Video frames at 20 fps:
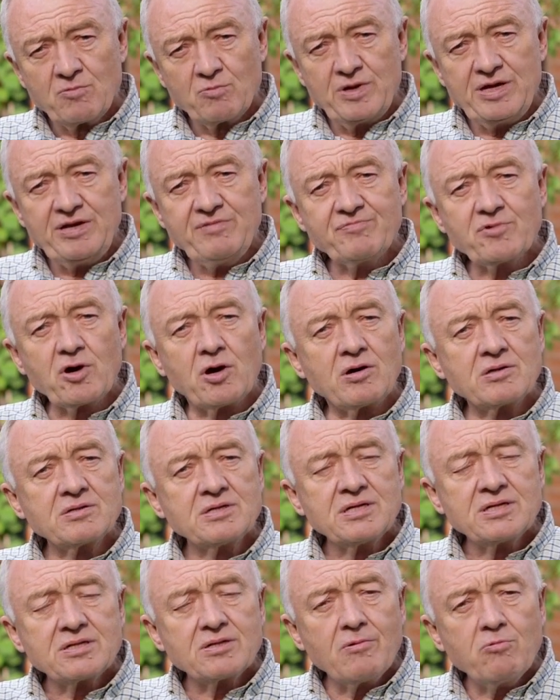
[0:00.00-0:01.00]
We've got
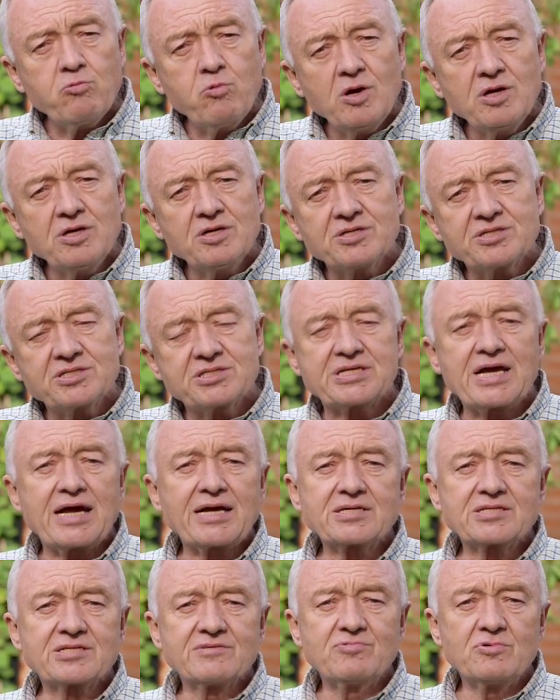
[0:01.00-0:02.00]
the worst
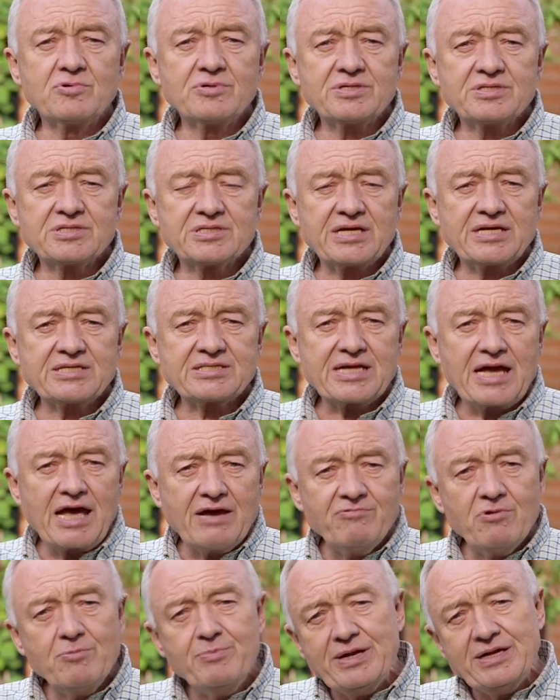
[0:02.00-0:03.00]
tax avoidance there's
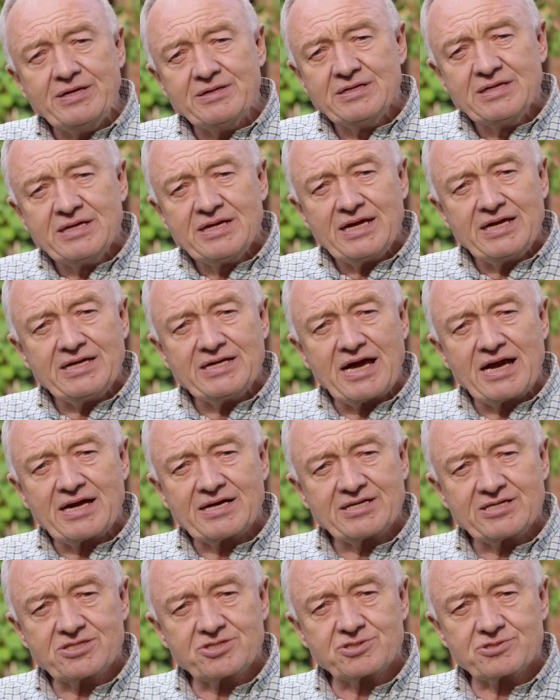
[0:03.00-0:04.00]
ever been in our
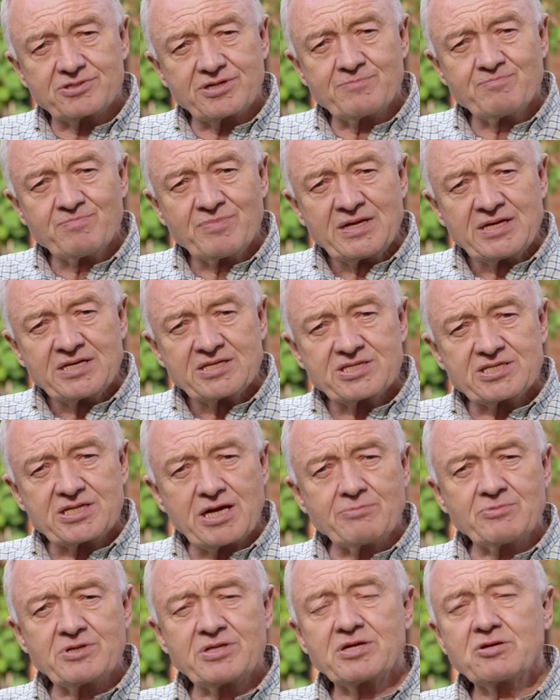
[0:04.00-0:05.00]
history.
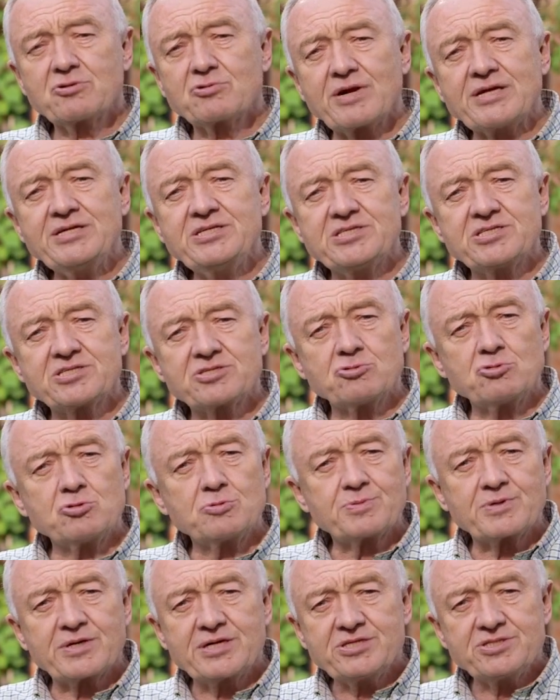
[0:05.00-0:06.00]
Some of the greatest
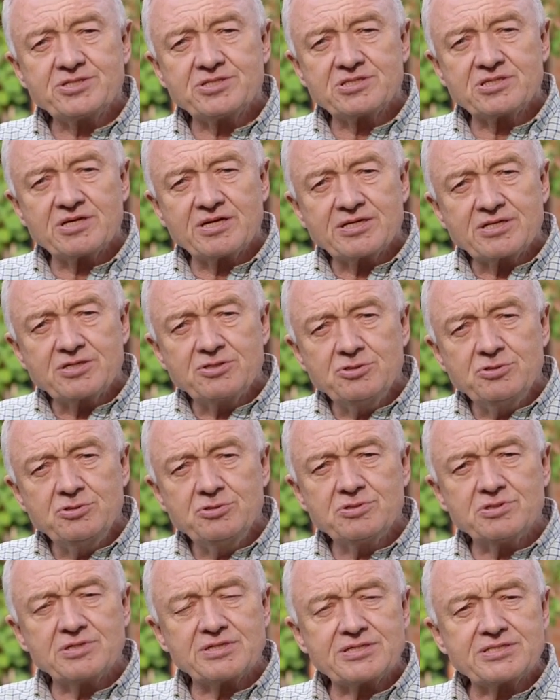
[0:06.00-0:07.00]
corporations like
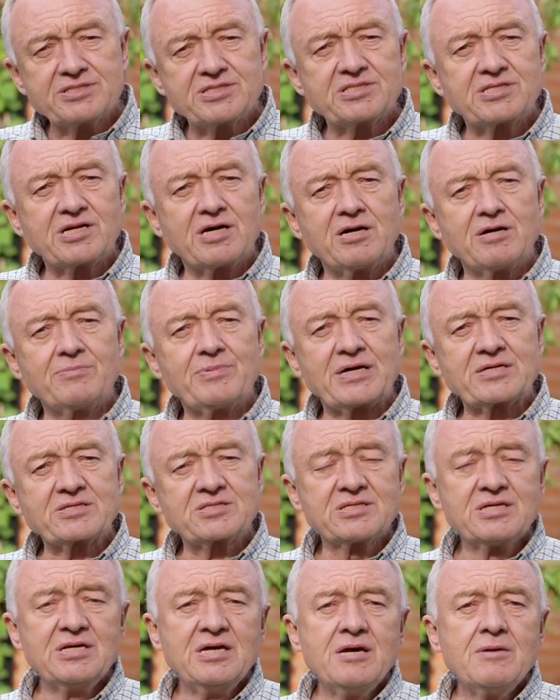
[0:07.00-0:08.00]
Google and
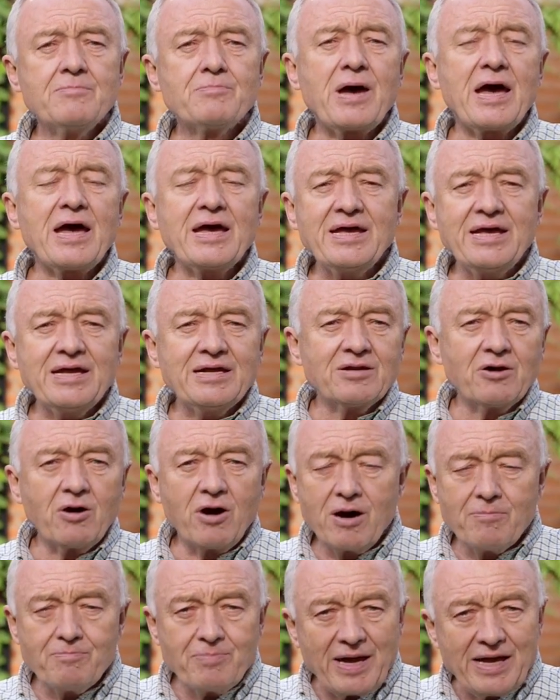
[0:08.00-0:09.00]
Starbucks paying
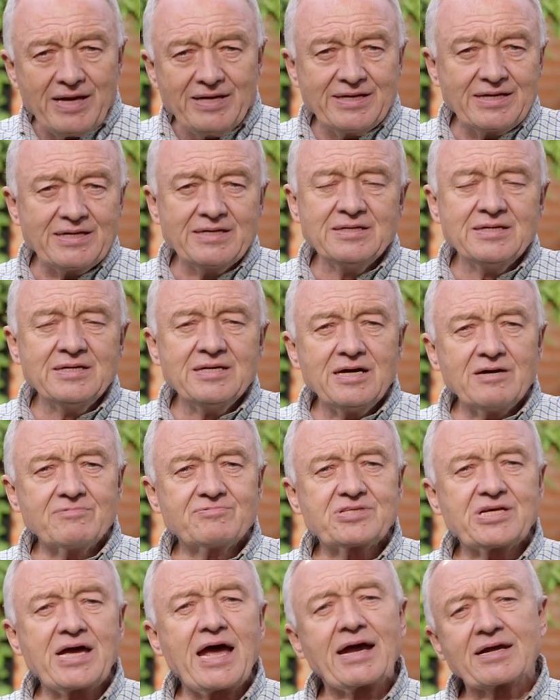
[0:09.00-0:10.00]
not a penny of
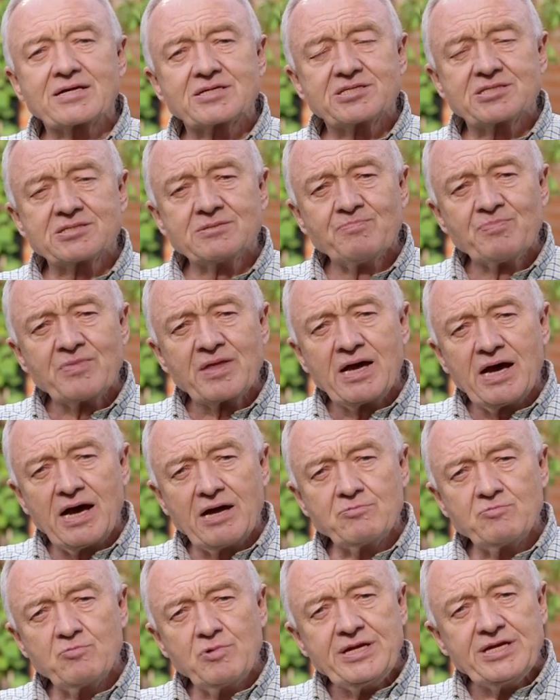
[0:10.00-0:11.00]
tax.
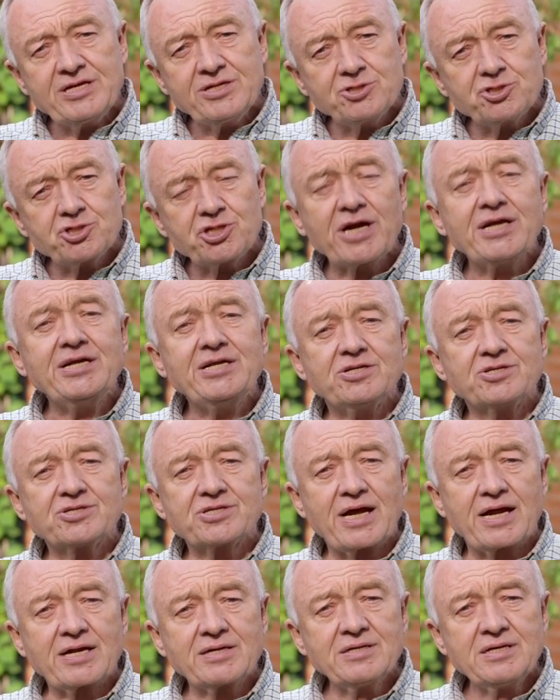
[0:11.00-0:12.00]
And we can change
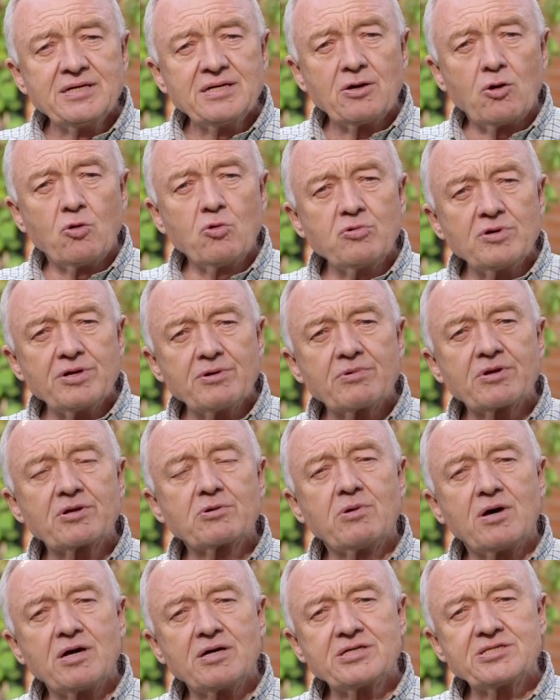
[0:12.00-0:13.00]
that. All it
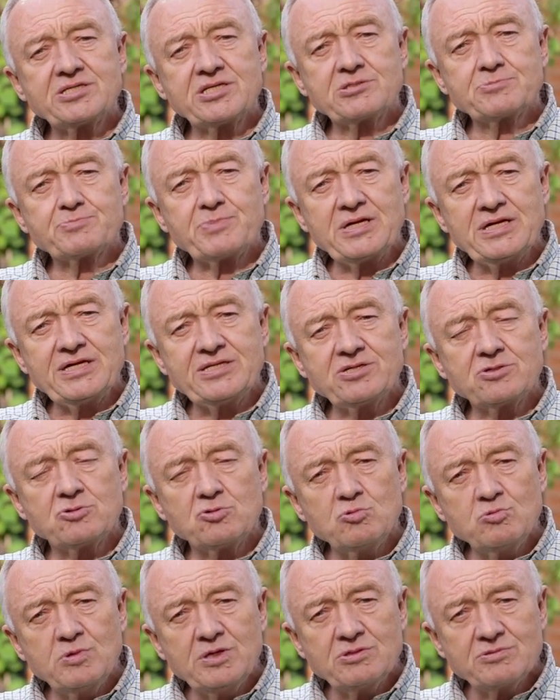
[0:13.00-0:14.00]
requires is
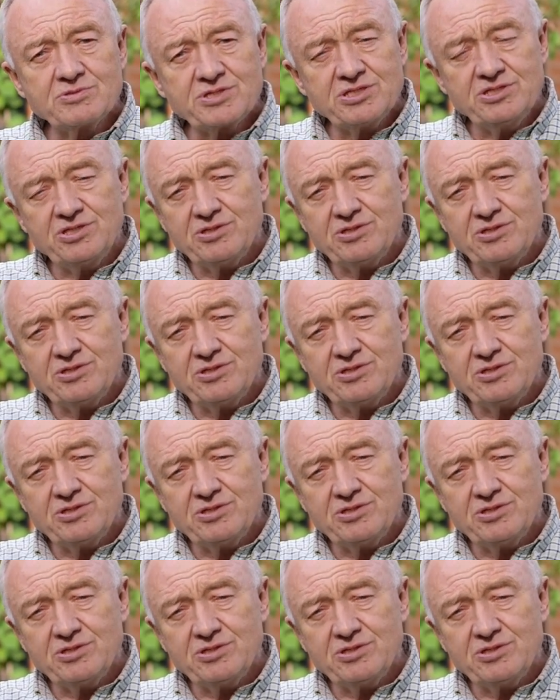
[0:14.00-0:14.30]
political will to